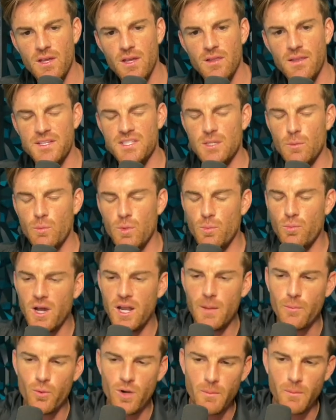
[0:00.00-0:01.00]
Like someone
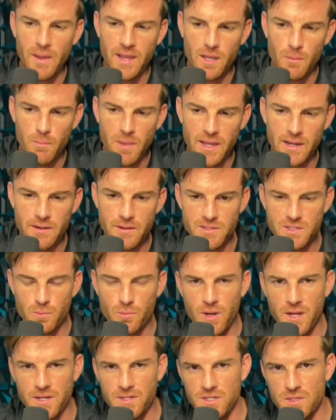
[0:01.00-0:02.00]
brought up one of my competitors in
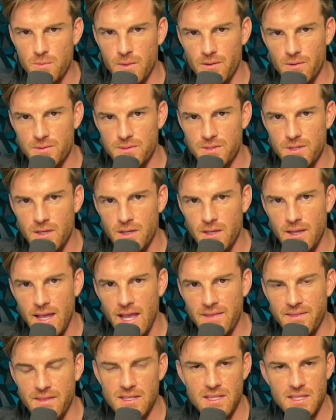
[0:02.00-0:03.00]
precious metals,
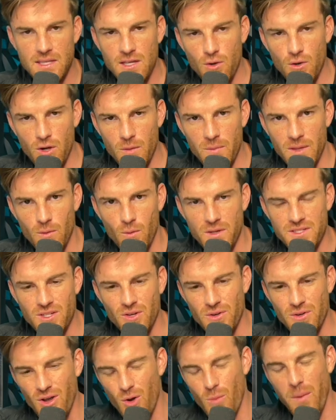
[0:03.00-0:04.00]
and the ego in me wants to go,
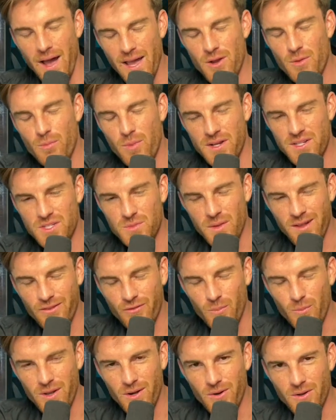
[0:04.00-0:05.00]
no, buy your precious metals
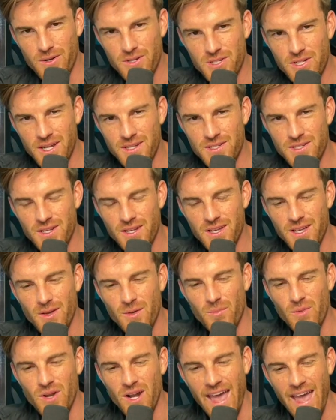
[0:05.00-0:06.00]
from Mineral Exchange.
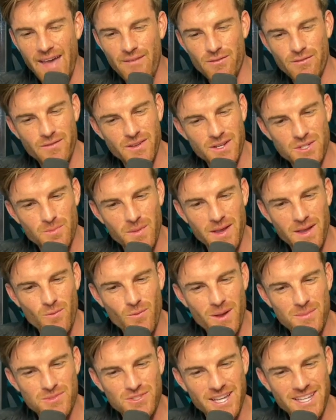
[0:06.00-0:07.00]
But I haven't finished my
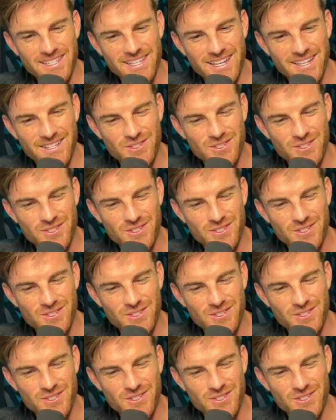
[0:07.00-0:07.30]
website yet.